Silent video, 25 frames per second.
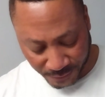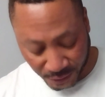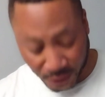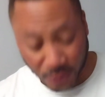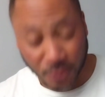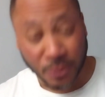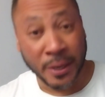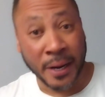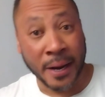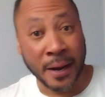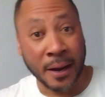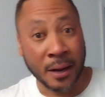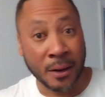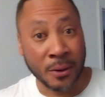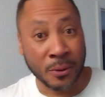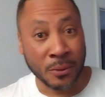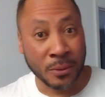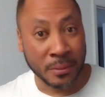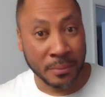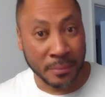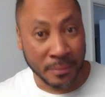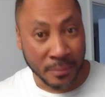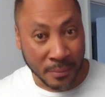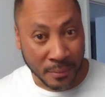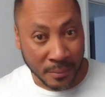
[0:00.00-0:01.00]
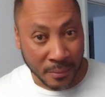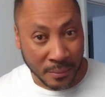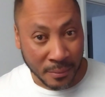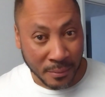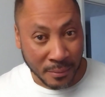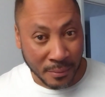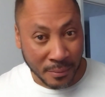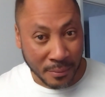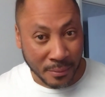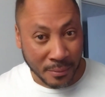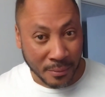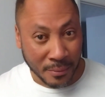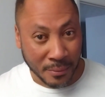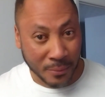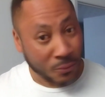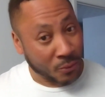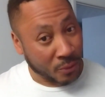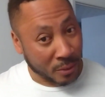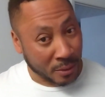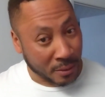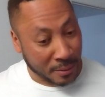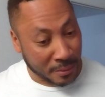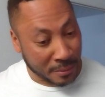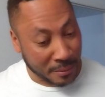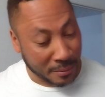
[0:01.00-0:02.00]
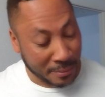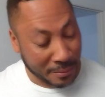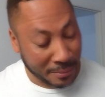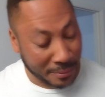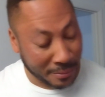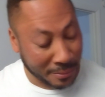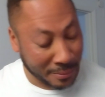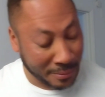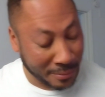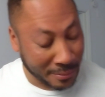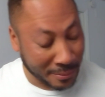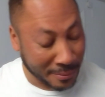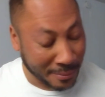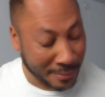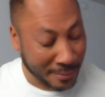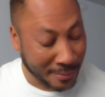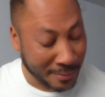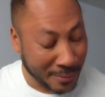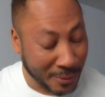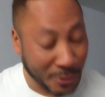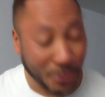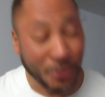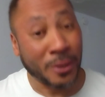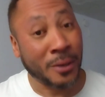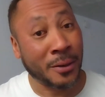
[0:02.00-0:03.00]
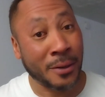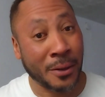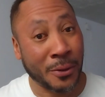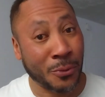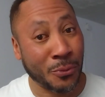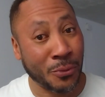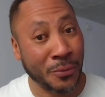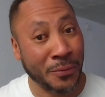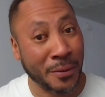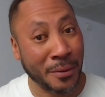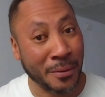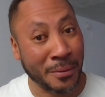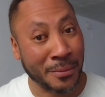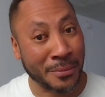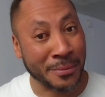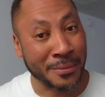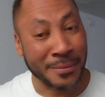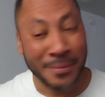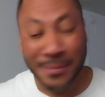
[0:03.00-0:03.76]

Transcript: so now we're doing another review.